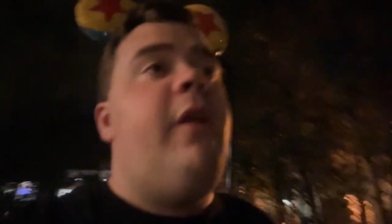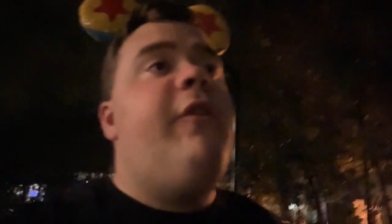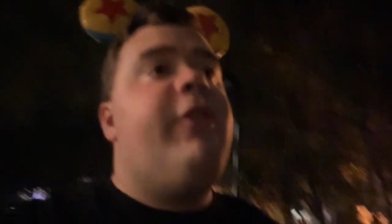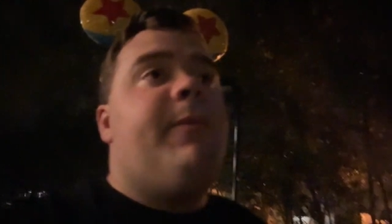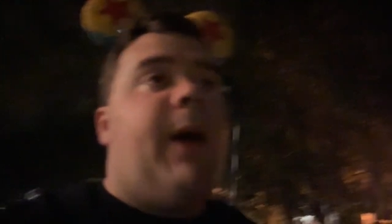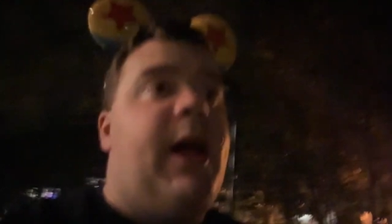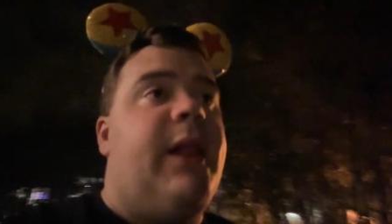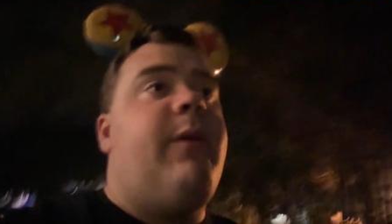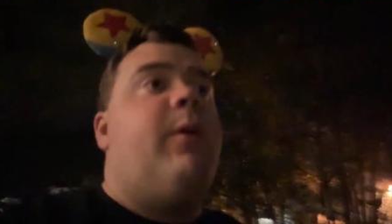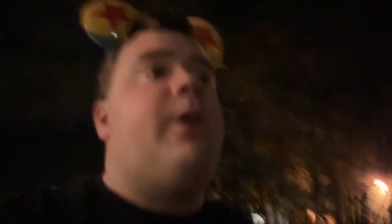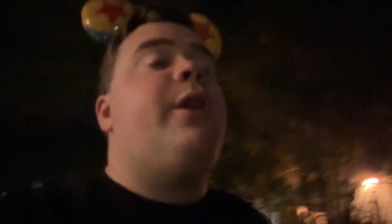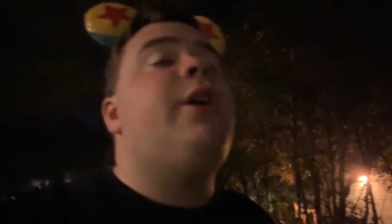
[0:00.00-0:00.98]
from
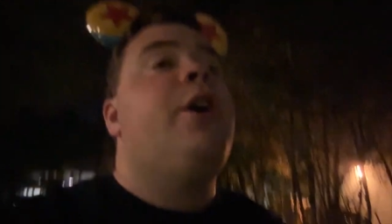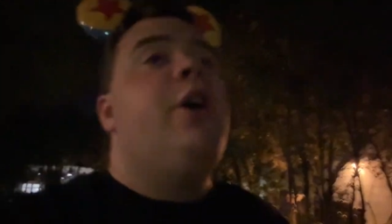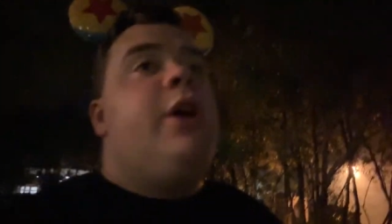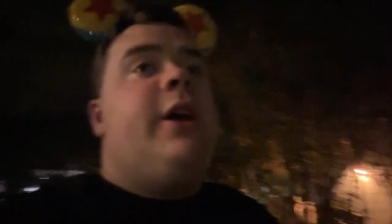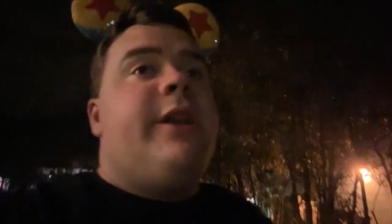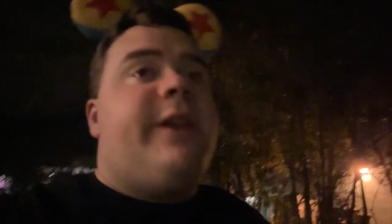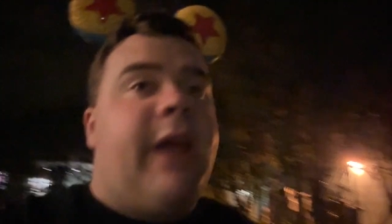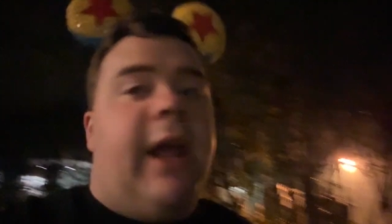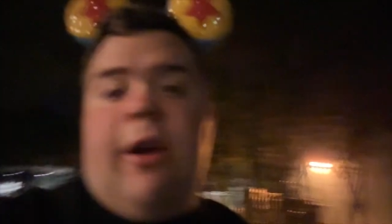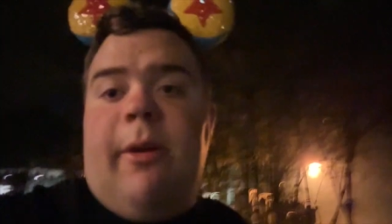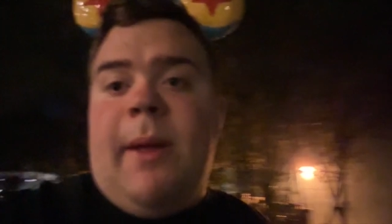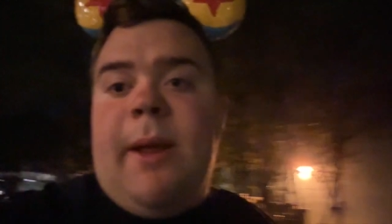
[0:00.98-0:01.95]
Hollywood to
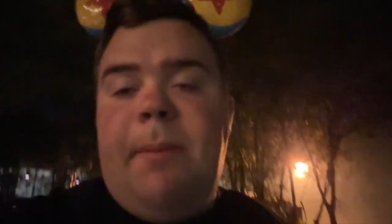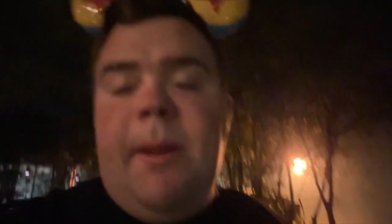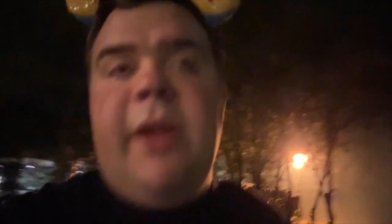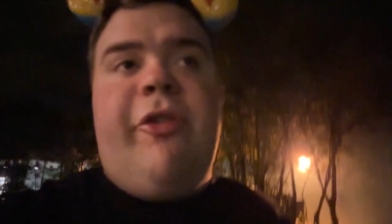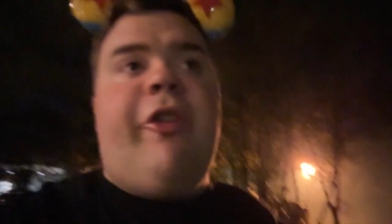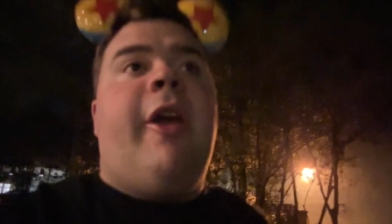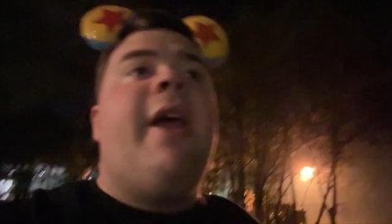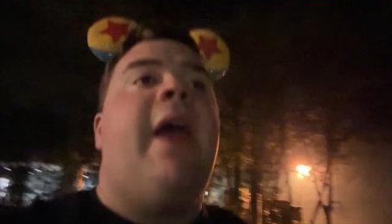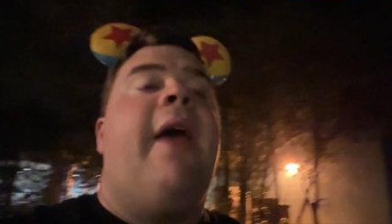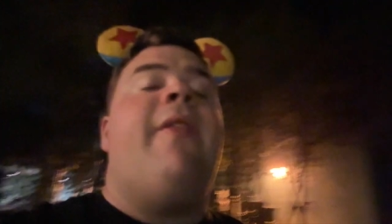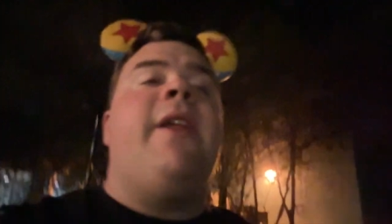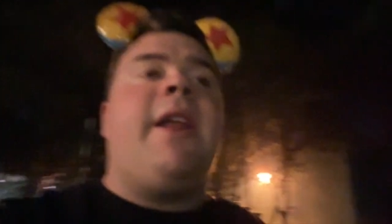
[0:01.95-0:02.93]
Caribbean Beach
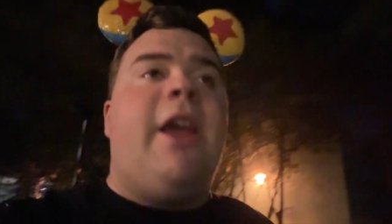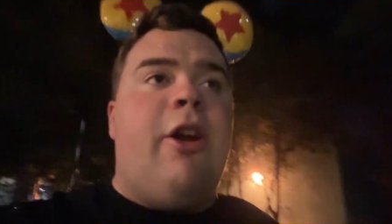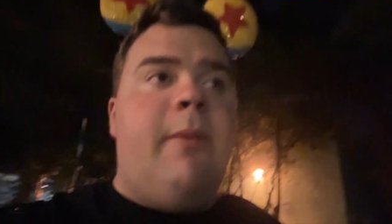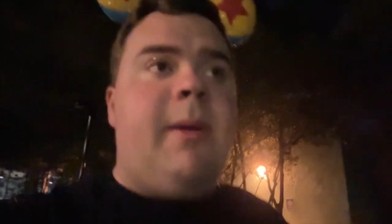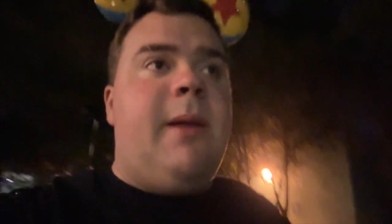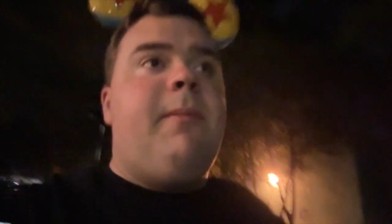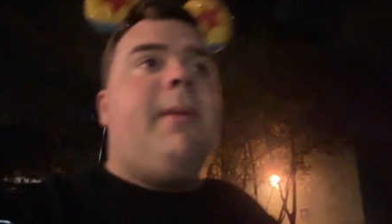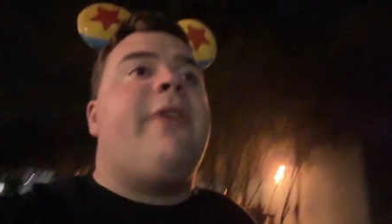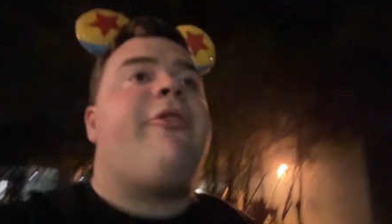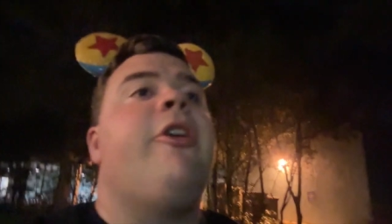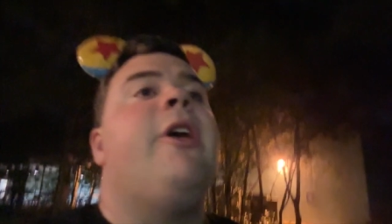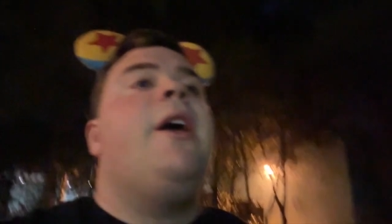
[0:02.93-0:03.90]
and then Caribbean
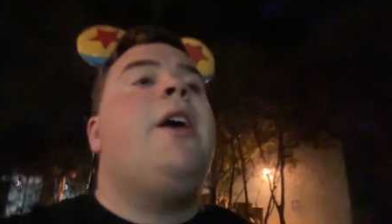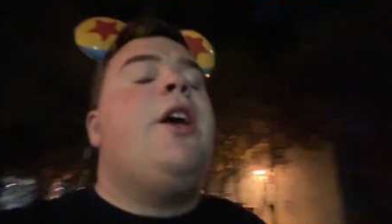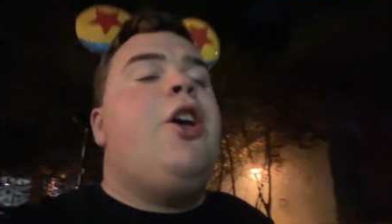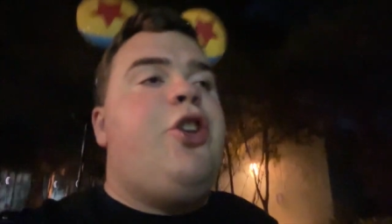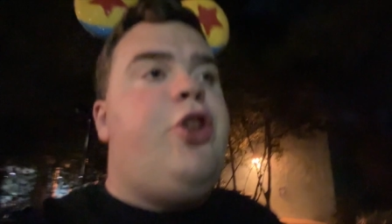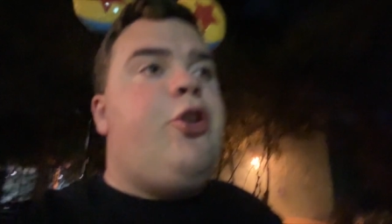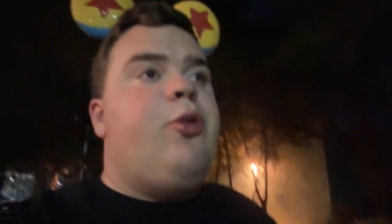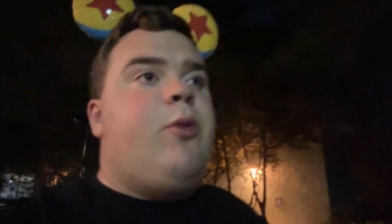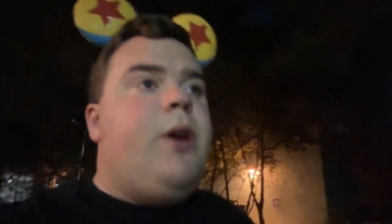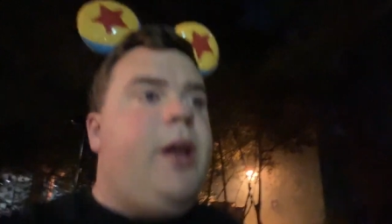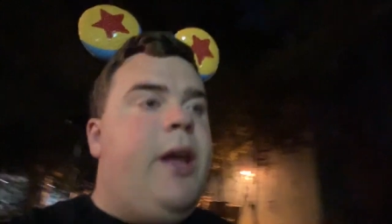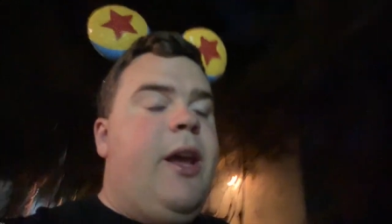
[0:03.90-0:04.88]
Beach to
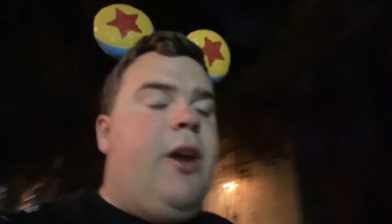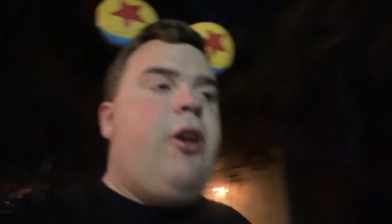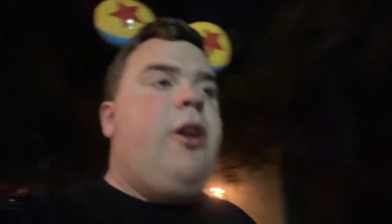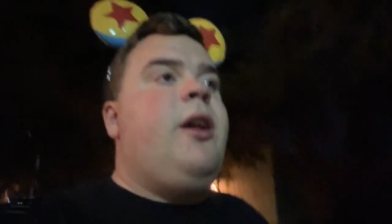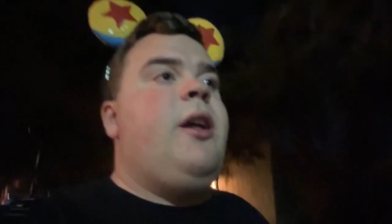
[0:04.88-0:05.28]
here.